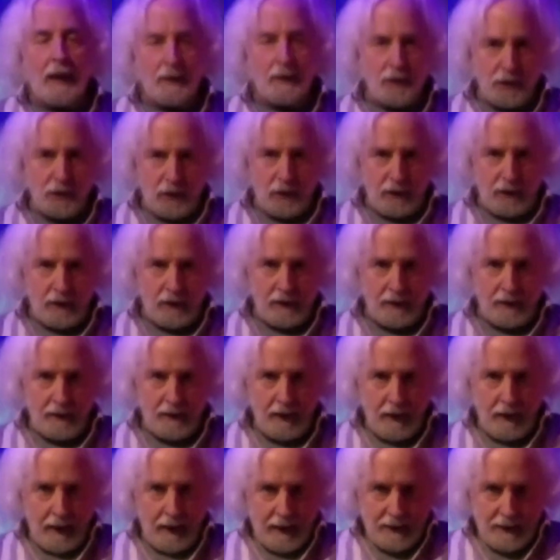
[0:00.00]
certain
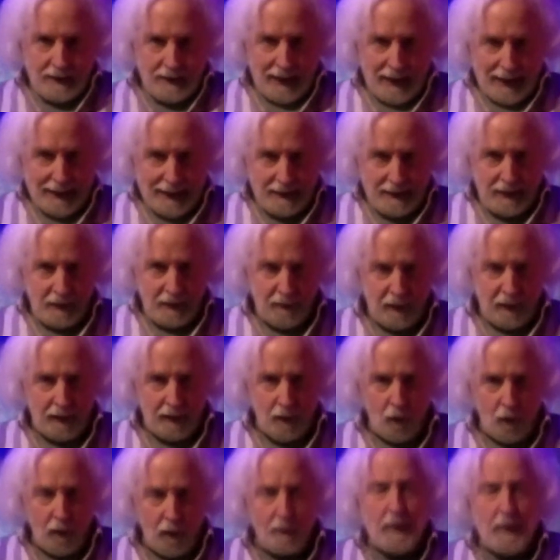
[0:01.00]

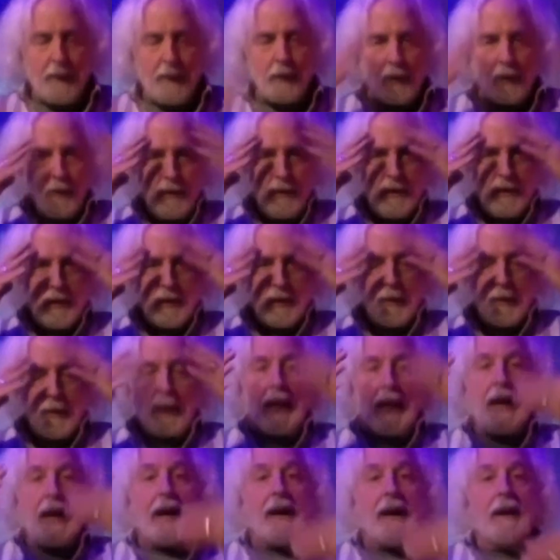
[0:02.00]
scientific or people who
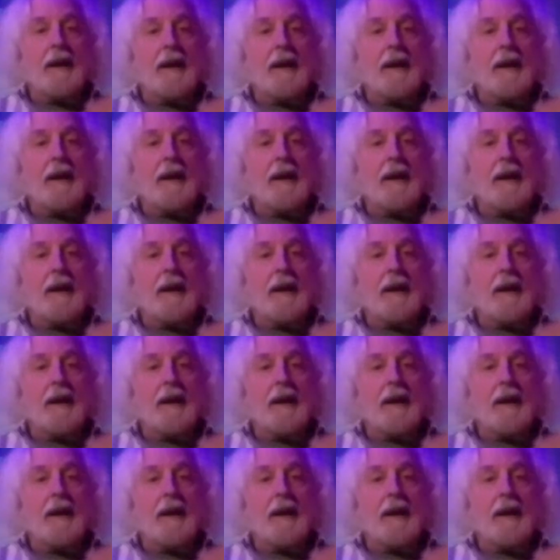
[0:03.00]
display,